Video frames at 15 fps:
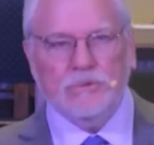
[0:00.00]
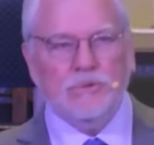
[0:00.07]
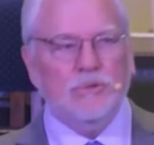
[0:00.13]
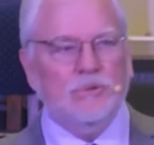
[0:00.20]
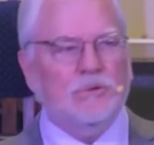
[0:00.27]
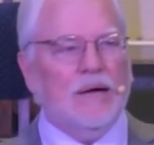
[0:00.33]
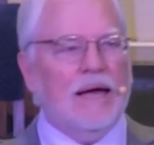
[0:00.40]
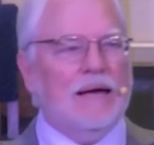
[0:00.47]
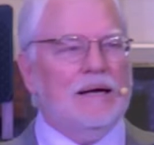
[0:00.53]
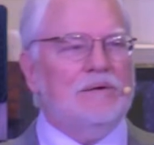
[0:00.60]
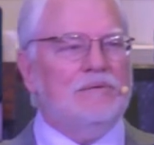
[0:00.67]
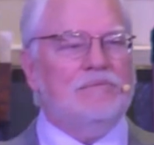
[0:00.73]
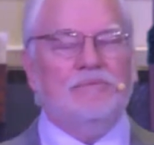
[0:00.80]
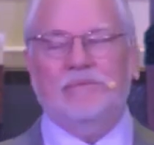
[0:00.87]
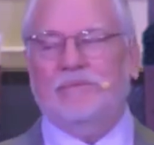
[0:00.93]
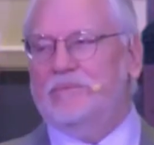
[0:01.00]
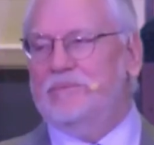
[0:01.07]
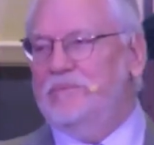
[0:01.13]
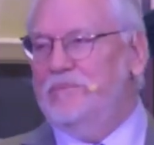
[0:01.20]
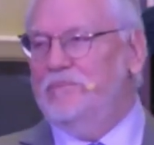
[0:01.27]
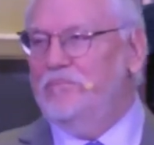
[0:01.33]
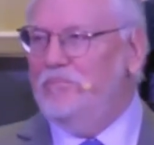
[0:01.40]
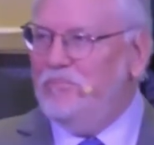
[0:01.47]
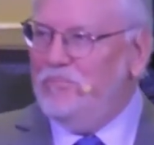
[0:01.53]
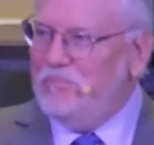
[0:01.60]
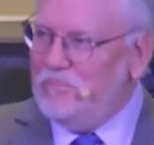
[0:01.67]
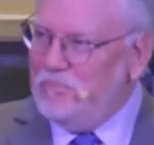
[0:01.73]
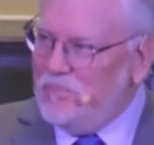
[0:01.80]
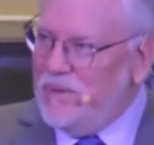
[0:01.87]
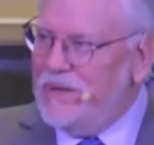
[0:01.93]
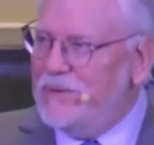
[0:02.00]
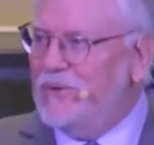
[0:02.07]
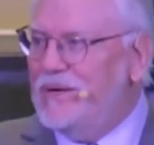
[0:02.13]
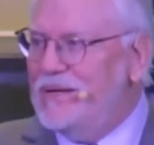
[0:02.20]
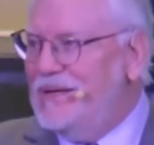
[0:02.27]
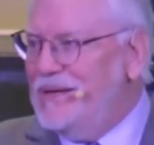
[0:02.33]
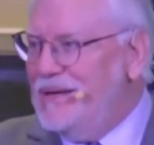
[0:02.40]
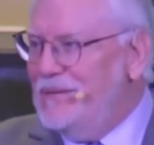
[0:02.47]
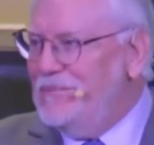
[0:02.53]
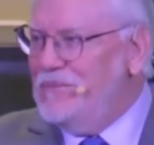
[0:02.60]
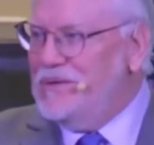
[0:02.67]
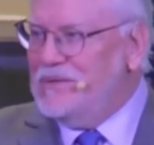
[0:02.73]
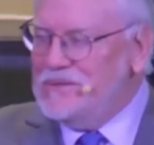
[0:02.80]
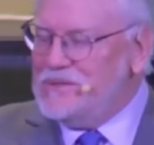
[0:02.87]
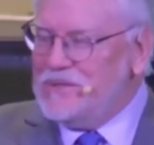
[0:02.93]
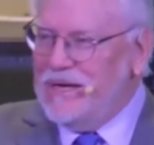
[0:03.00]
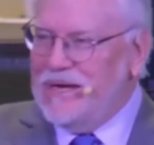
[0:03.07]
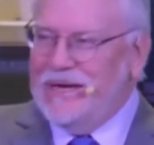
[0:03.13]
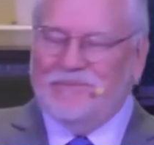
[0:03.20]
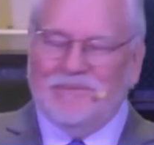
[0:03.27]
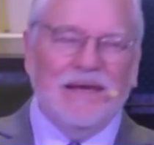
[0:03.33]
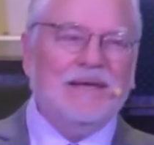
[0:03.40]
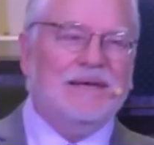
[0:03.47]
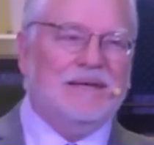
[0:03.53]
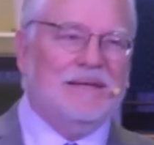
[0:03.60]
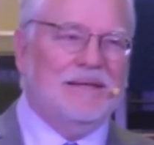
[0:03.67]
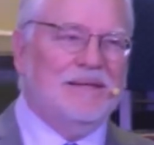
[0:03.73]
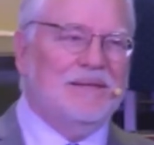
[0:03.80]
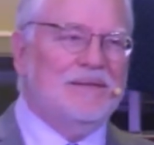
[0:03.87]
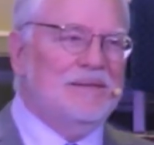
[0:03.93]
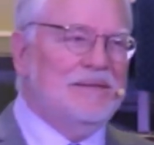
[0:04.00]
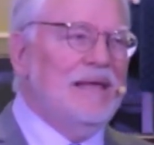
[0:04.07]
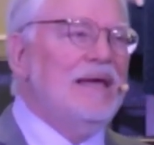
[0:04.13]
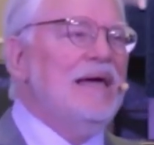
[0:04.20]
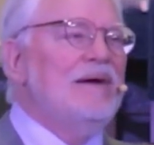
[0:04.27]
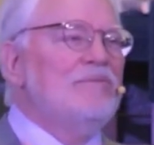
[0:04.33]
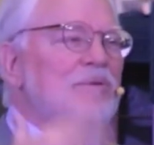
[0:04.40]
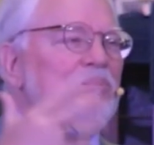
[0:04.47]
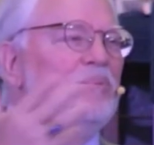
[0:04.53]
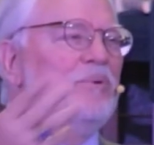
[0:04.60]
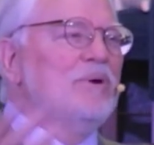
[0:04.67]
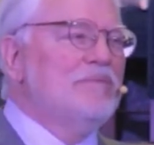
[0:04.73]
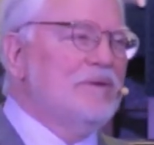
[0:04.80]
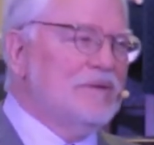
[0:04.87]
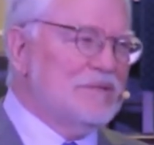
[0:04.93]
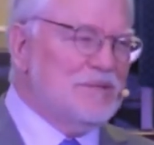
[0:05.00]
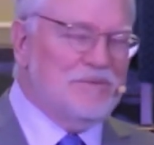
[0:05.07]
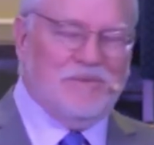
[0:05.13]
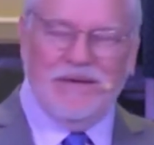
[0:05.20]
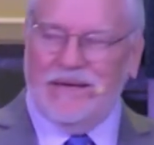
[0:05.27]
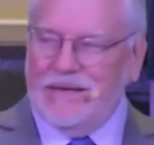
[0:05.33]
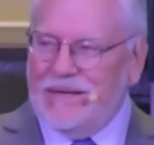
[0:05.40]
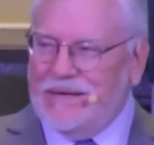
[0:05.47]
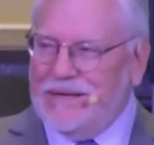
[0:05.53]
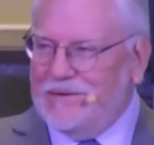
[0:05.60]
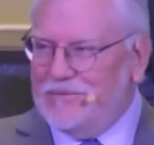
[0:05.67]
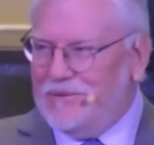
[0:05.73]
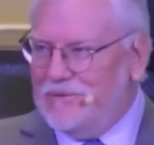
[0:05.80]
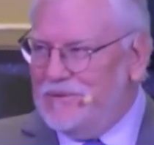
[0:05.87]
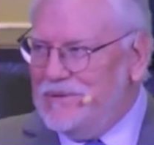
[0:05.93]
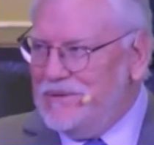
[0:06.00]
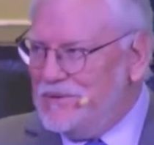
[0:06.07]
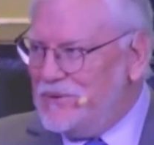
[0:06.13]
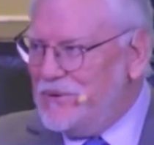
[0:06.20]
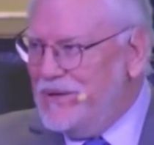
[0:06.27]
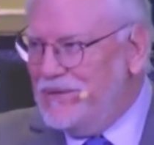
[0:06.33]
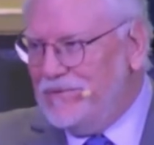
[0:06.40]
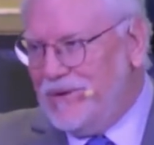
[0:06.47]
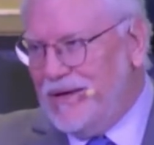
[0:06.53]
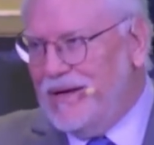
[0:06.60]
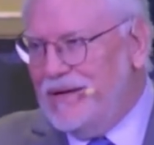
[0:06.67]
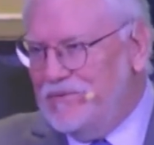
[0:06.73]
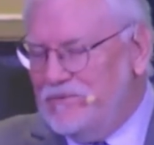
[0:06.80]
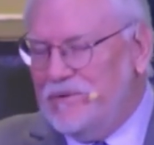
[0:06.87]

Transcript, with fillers: who have been redeemed, saved, they get it. They have the privilege of eating of the tree of life.